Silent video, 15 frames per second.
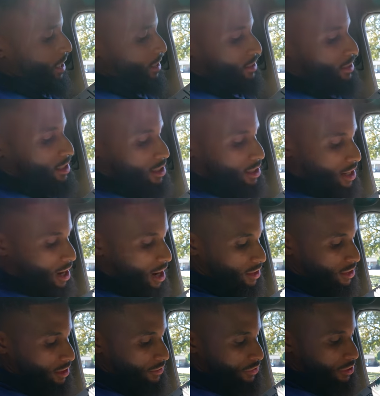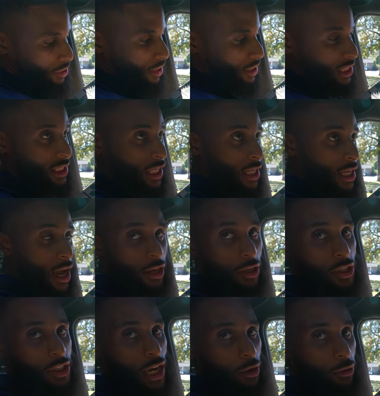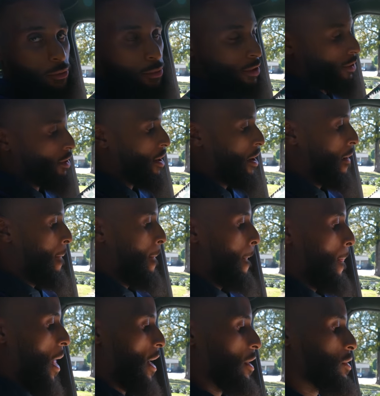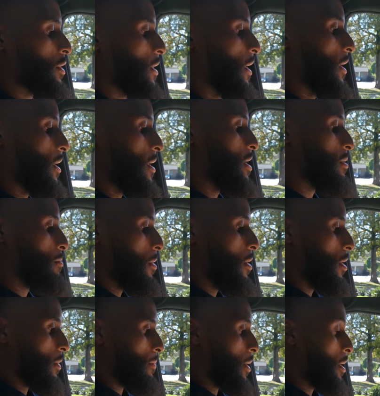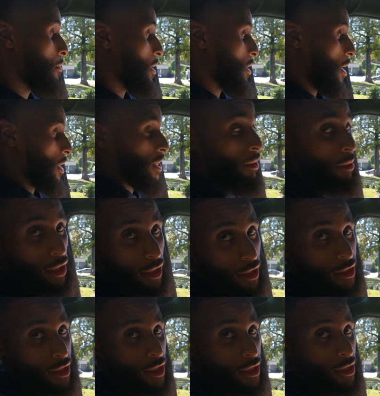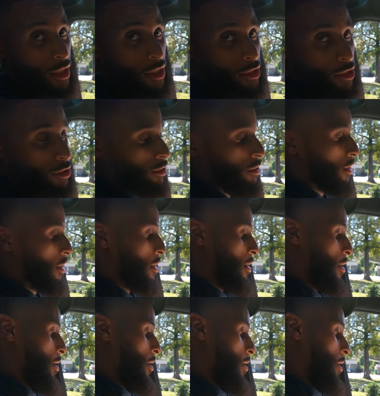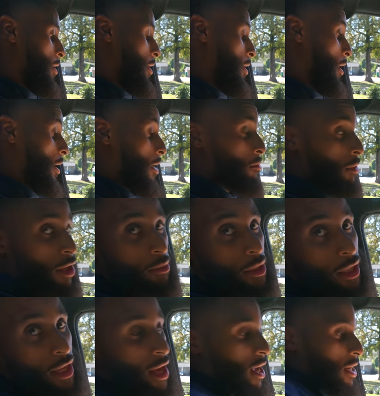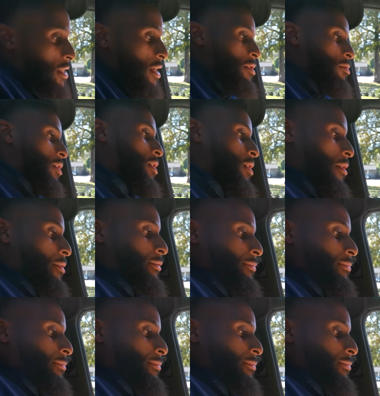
ATL, y'all. So if you in the city, y'all go shop with bro. I usually get these mugs pretty much every time I come to the city, so yeah, these mugs be gas. I ain't gonna care.